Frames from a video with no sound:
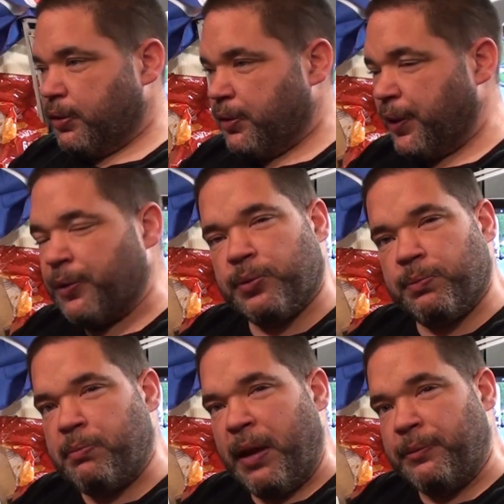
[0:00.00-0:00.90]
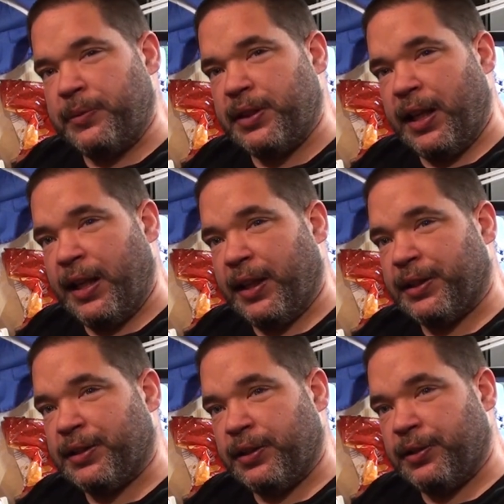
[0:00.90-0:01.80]
I think it was mum's
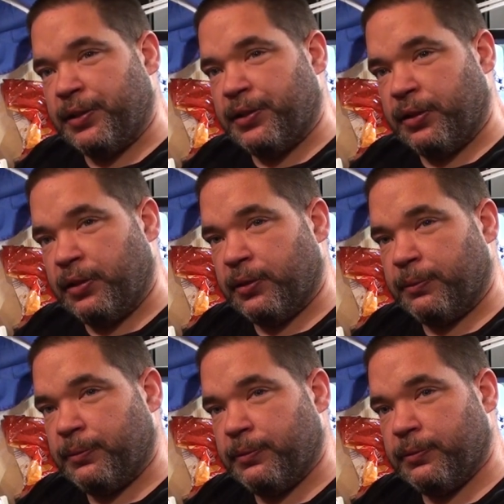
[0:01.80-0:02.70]
ex at the time,